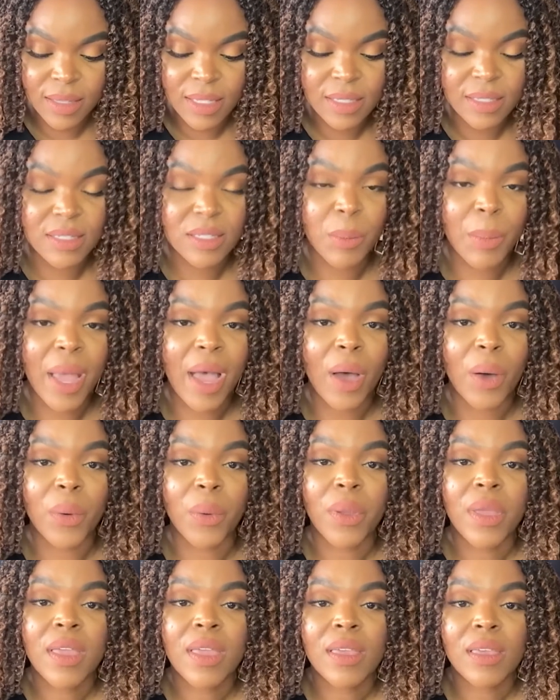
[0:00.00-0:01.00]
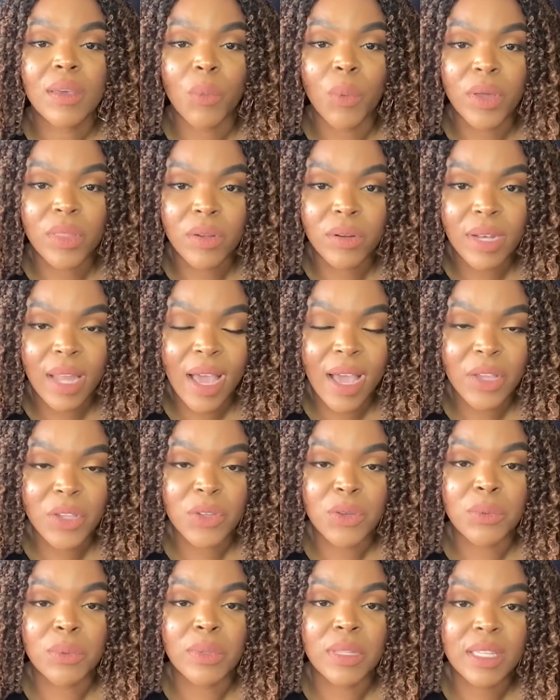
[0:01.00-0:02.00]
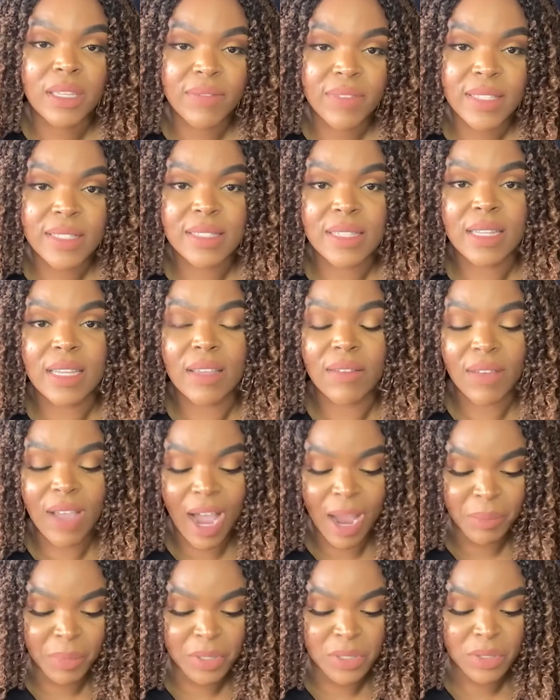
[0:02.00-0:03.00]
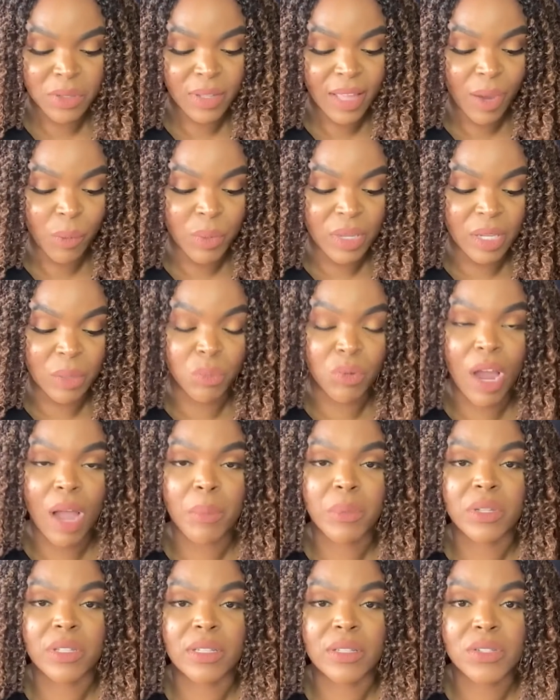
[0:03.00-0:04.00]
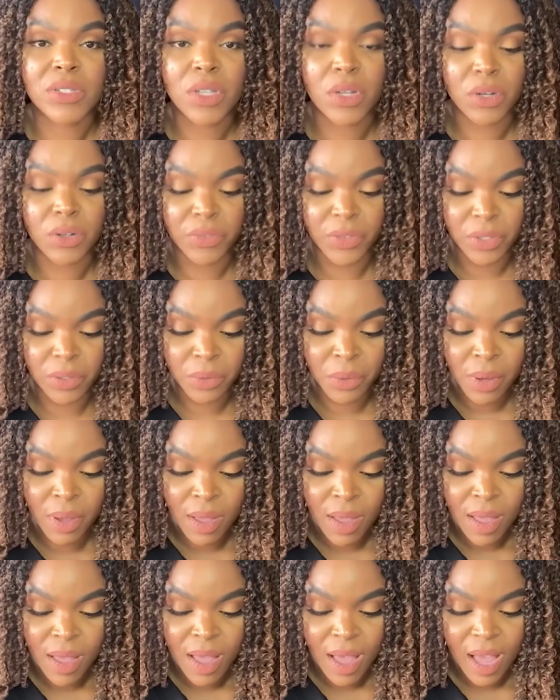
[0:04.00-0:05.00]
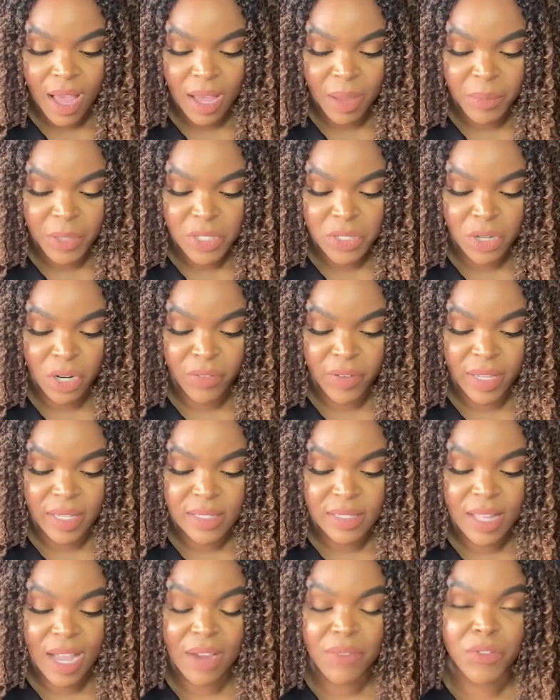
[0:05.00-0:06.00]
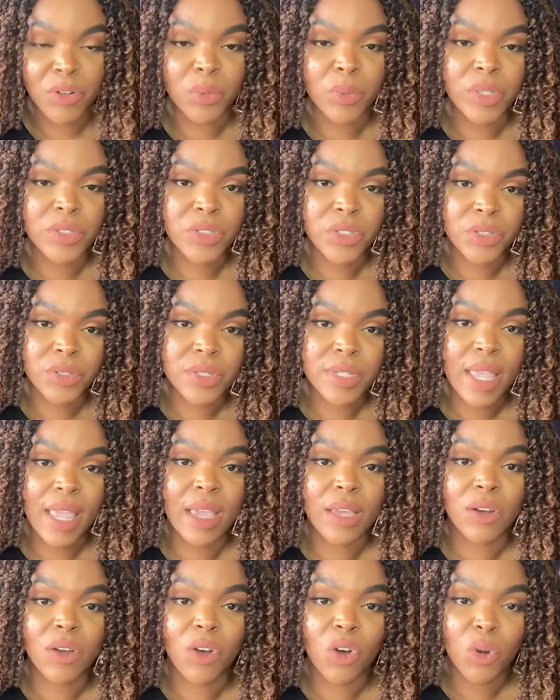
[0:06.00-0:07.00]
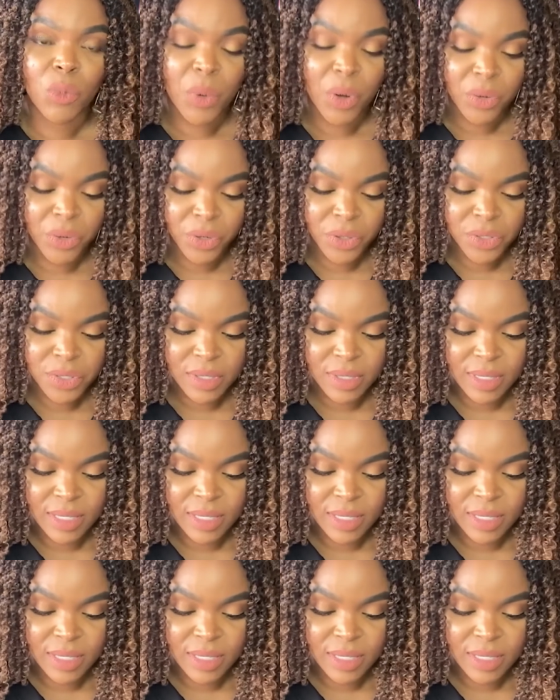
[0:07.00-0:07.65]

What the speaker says: This is about whether or not you live in the city of Compton so that we can properly serve you. The survey is not for renters and homeowners.